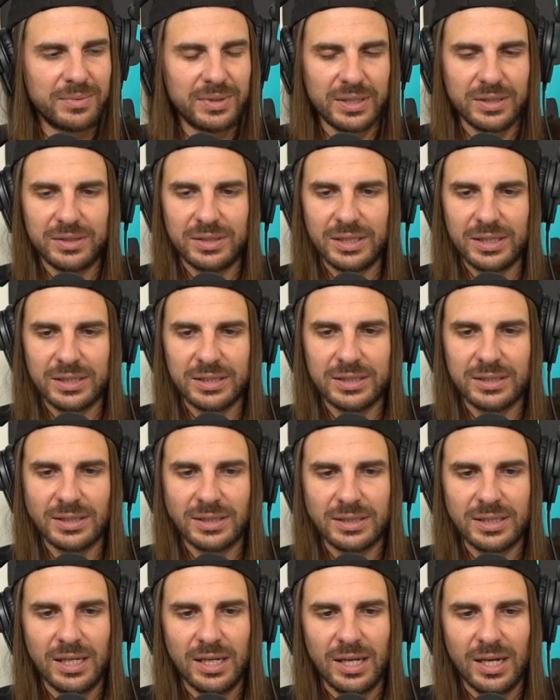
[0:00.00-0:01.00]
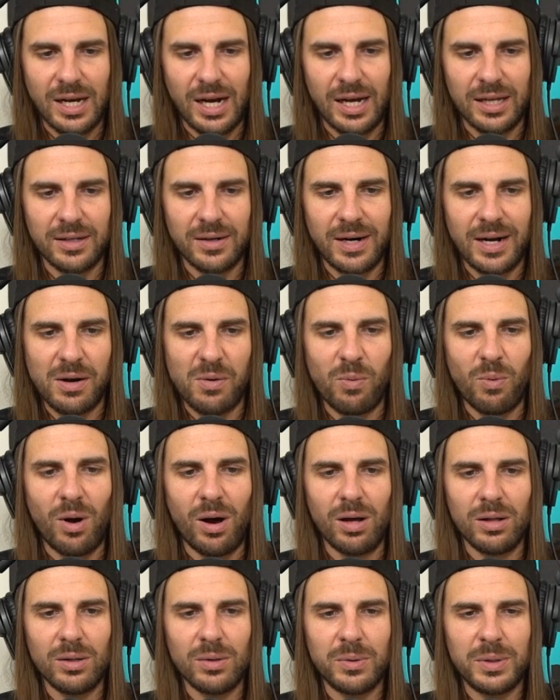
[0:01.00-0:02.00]
You just, Either I
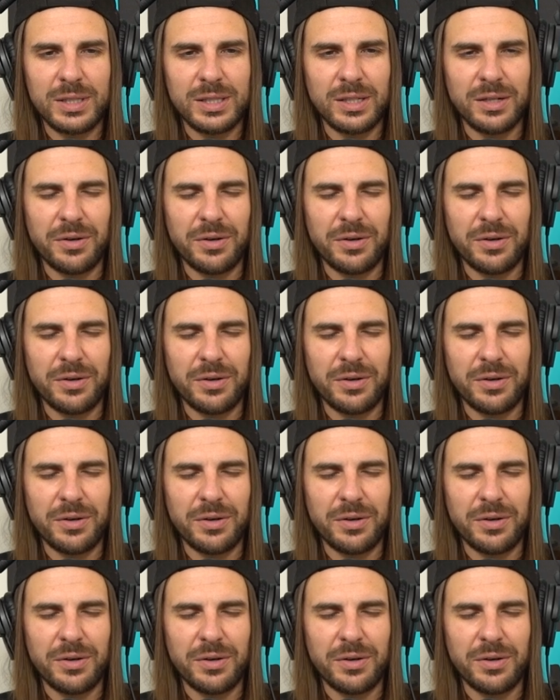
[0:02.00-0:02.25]
wallow in